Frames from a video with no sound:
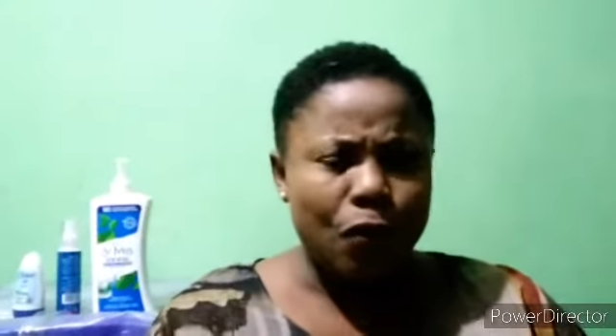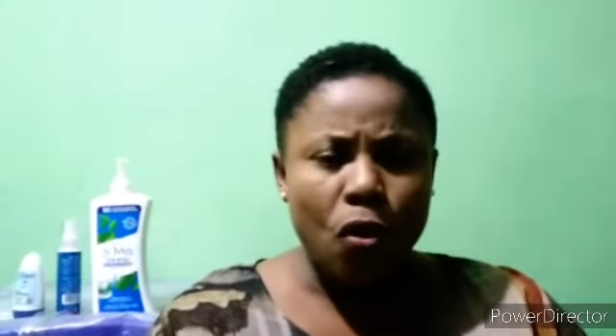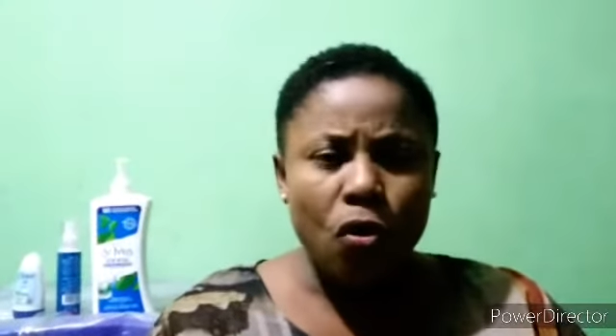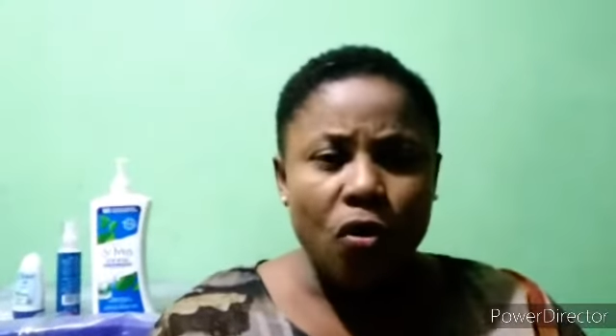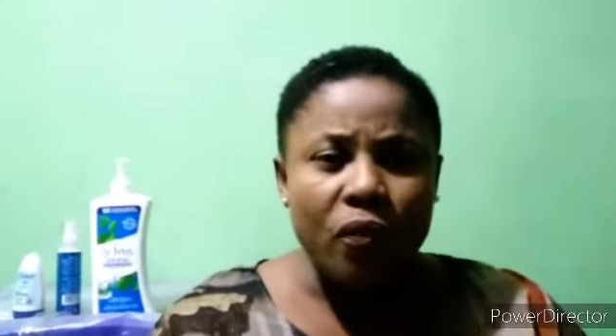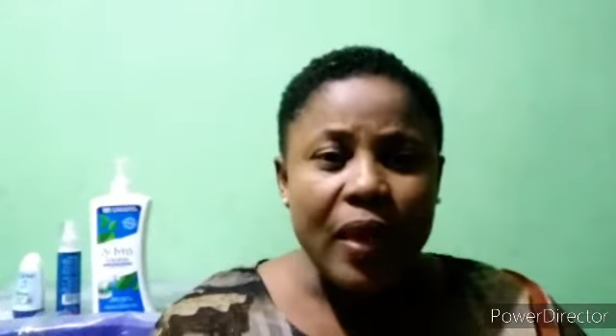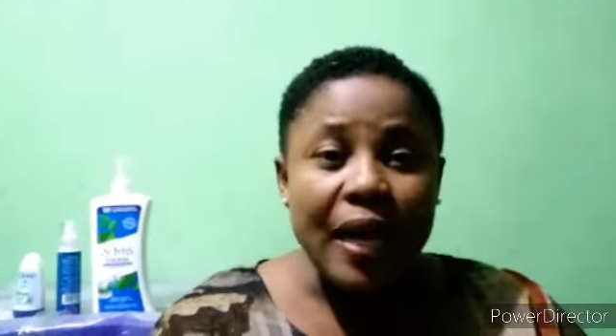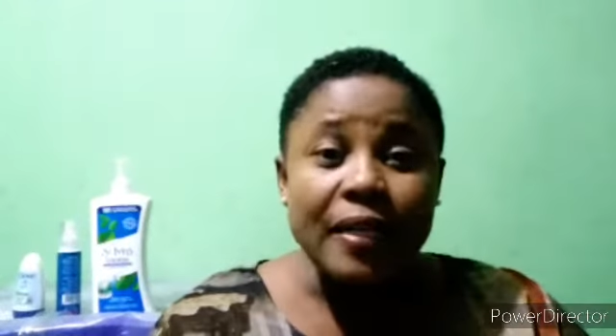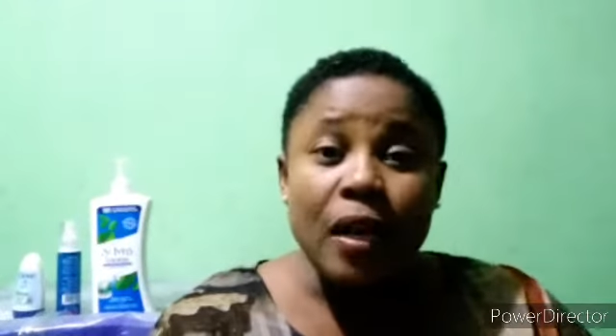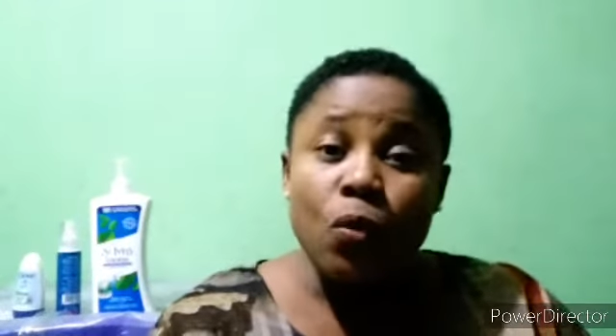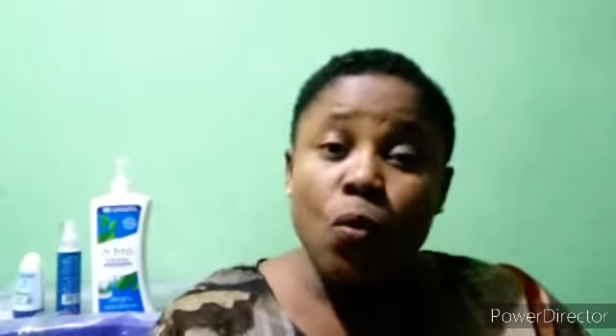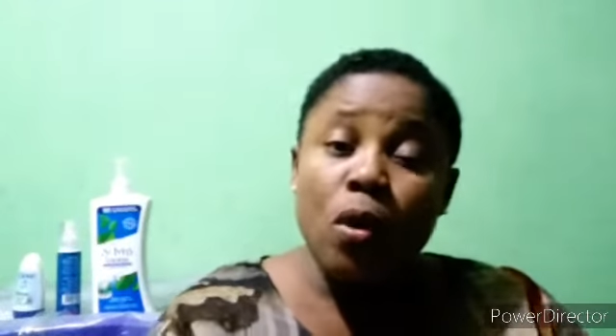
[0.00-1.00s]
and all of
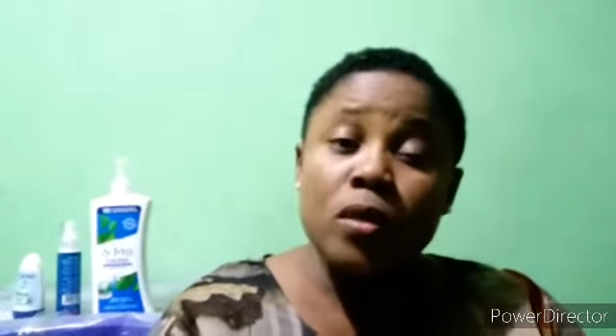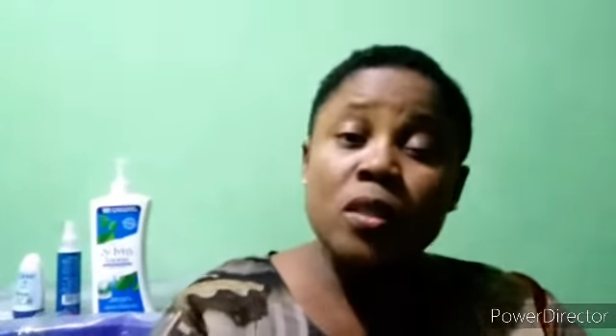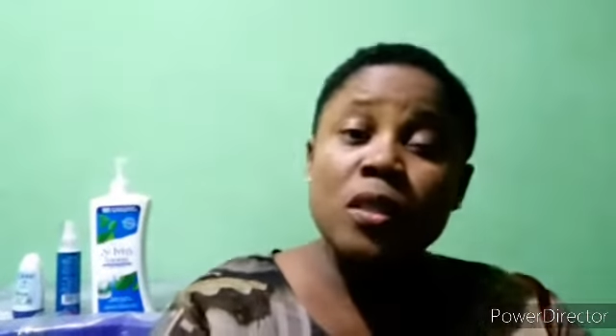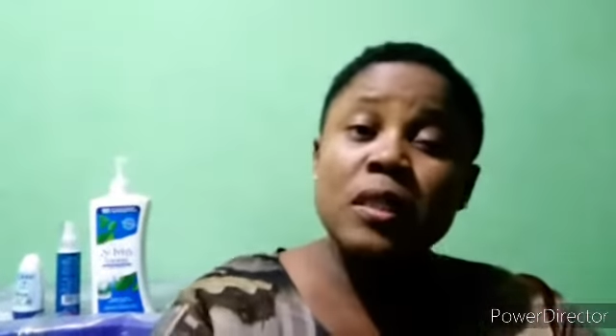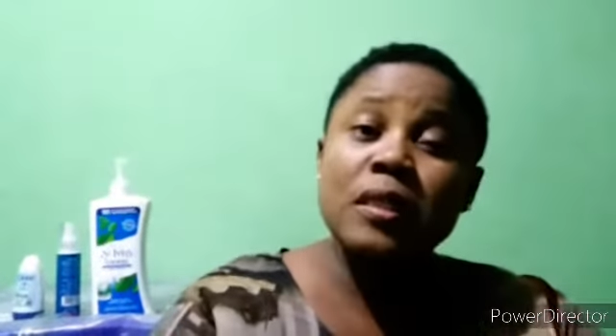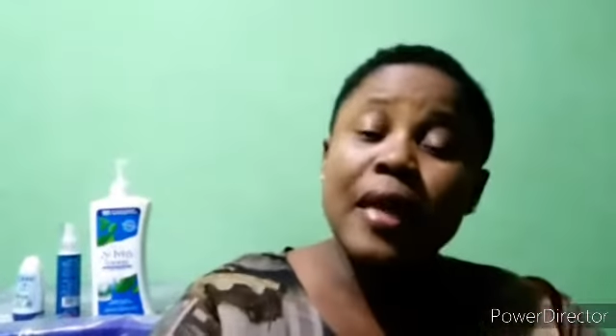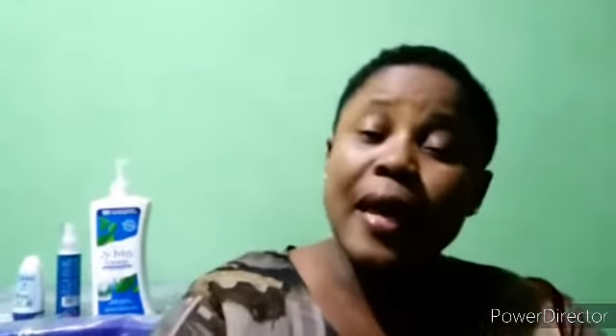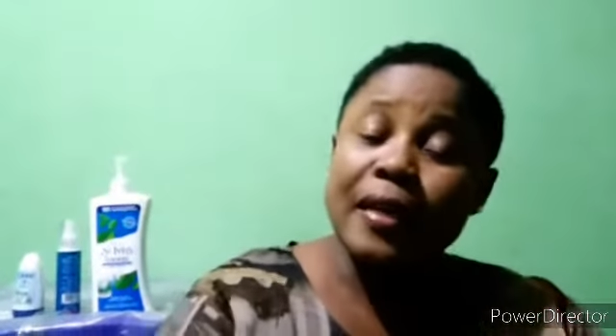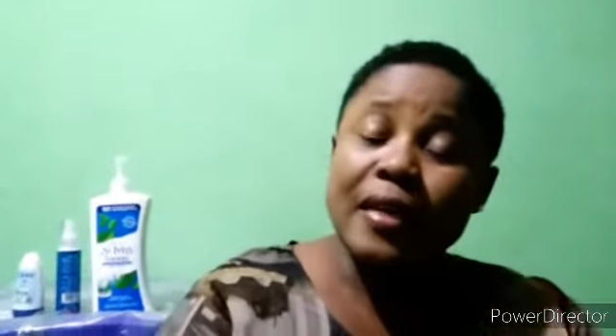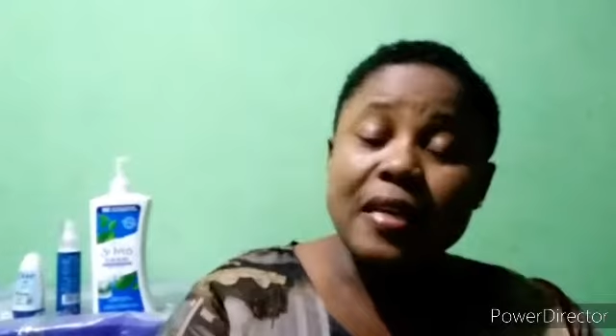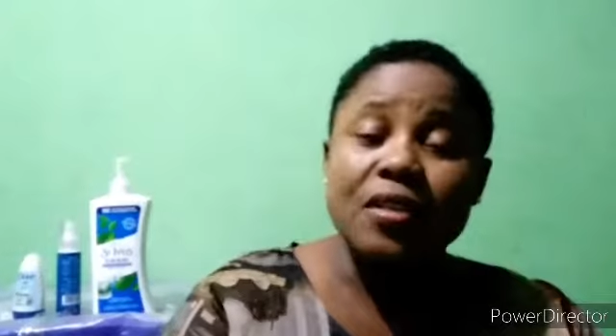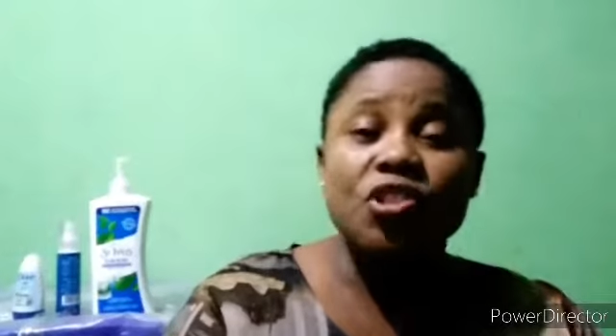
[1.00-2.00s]
that, then what
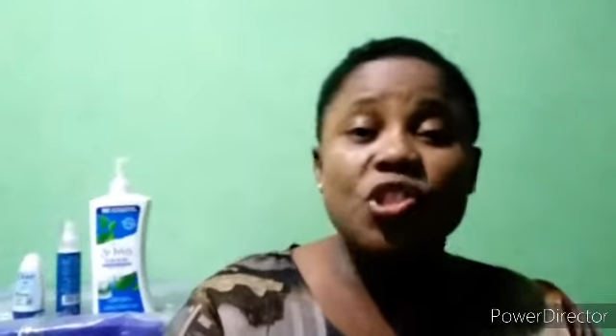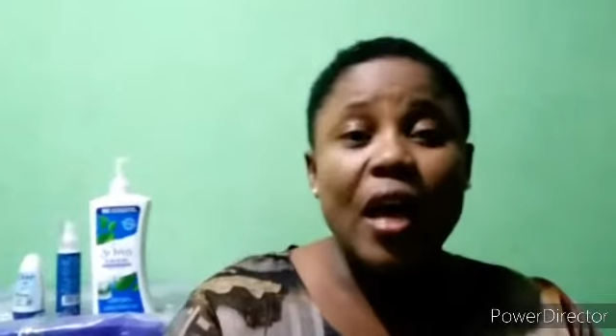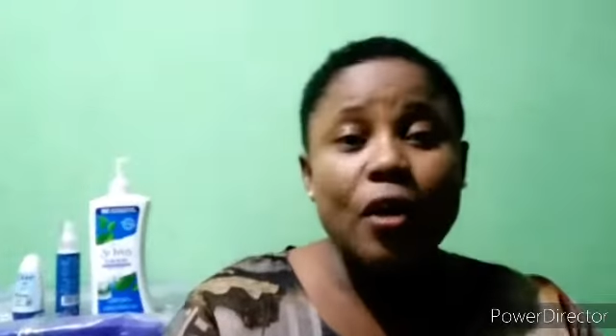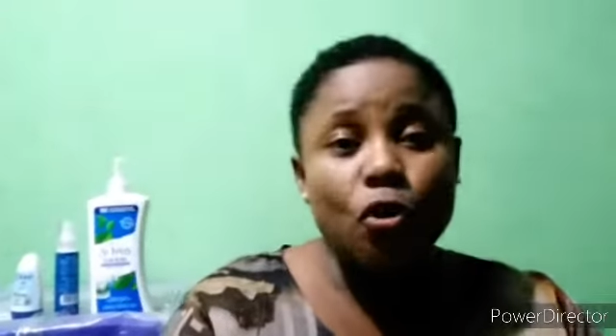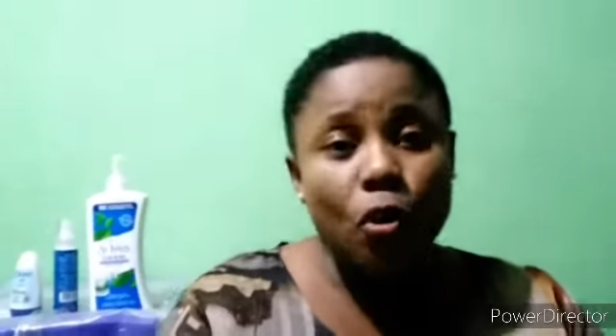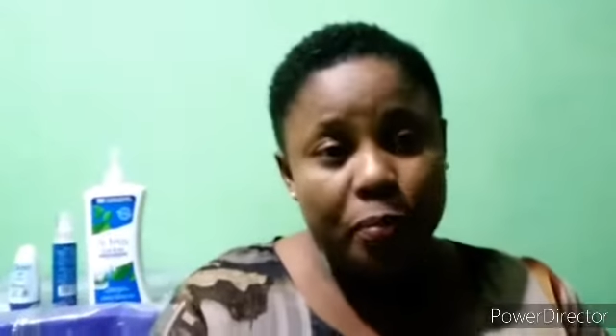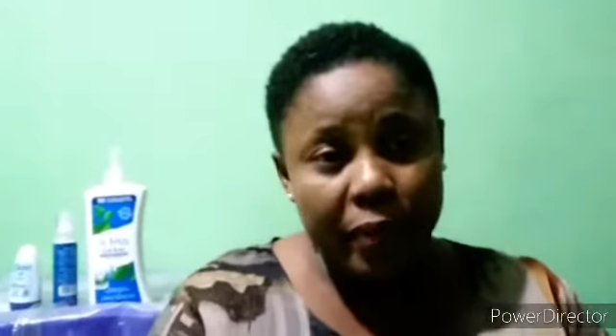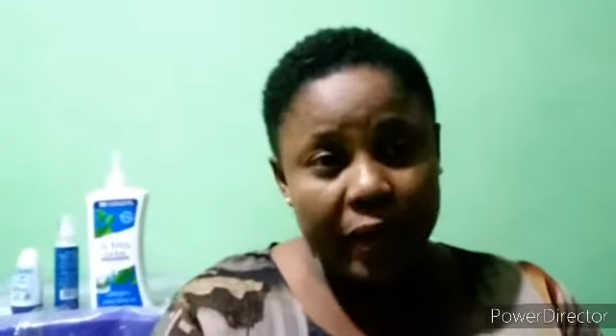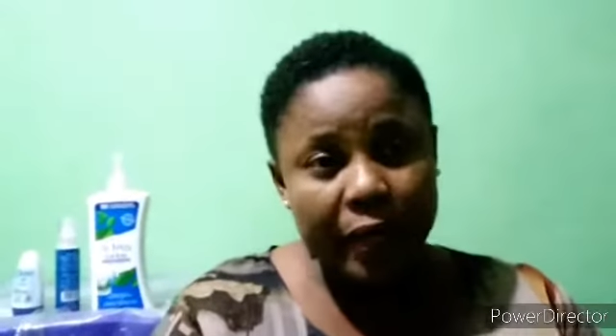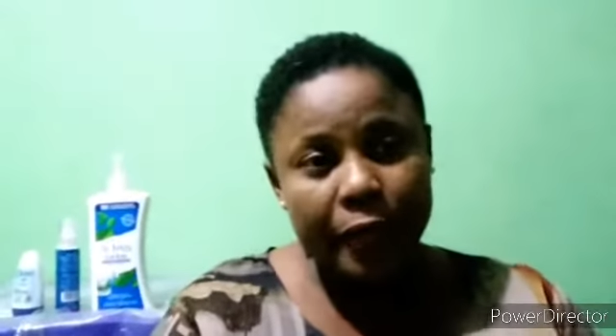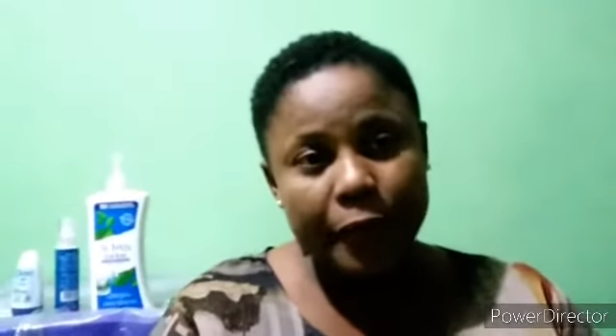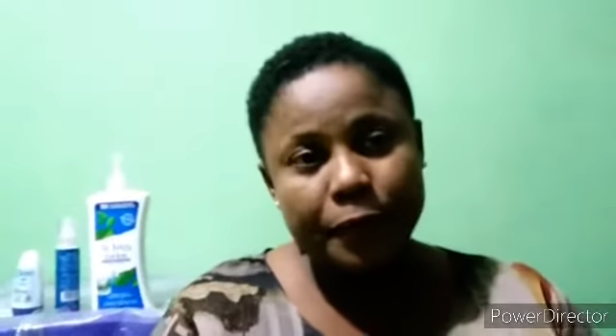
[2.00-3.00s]
then is child
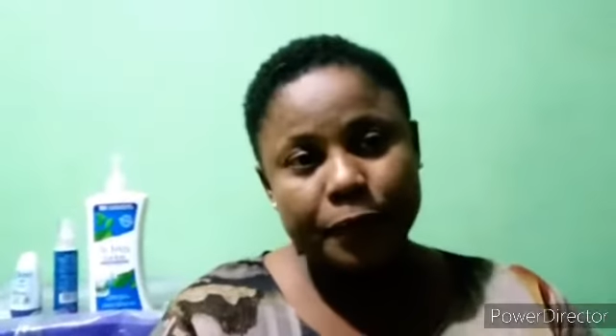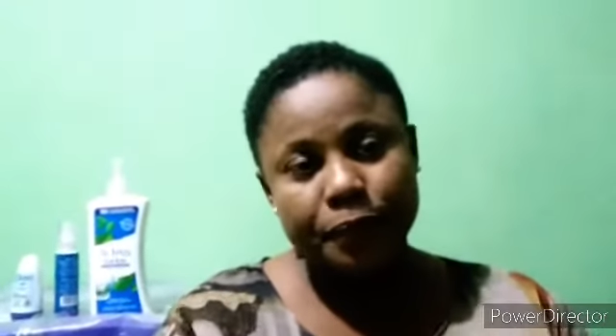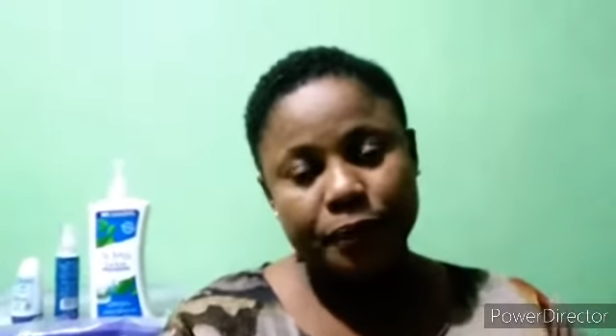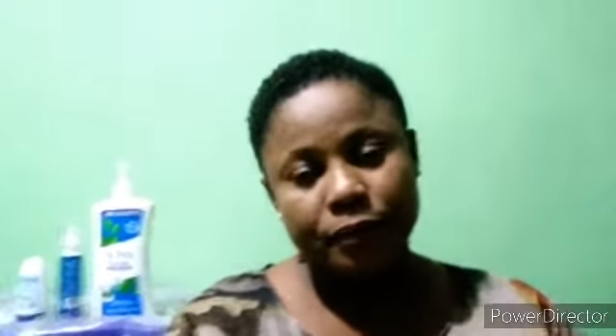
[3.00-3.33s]
upbringing?